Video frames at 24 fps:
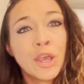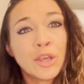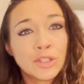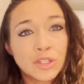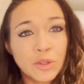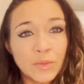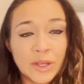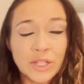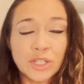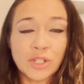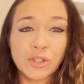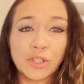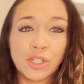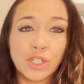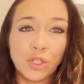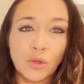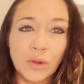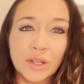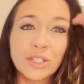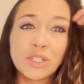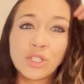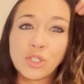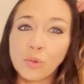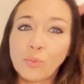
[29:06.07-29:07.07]
So make sure that you
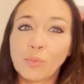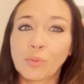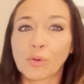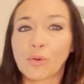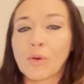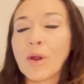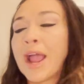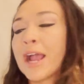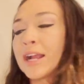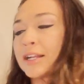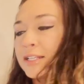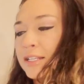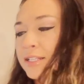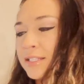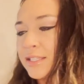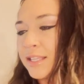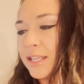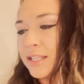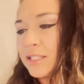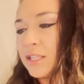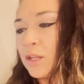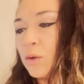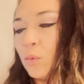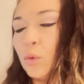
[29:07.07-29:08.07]
guys do practice
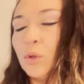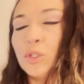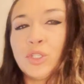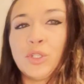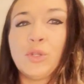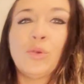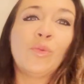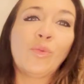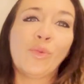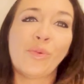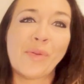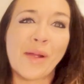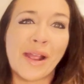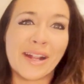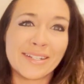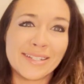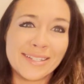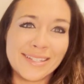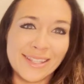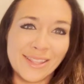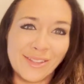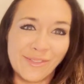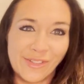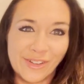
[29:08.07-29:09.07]
this and we'll do, we'll
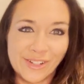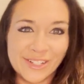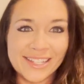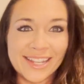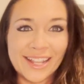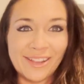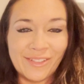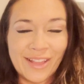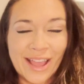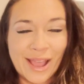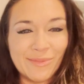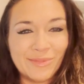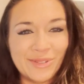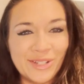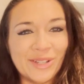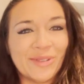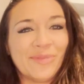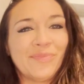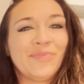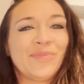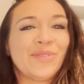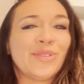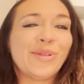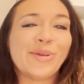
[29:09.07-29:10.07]
practice it the first day of lab too.
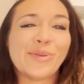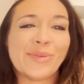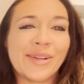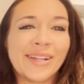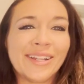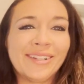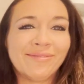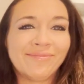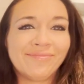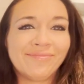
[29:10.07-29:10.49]
So don't worry.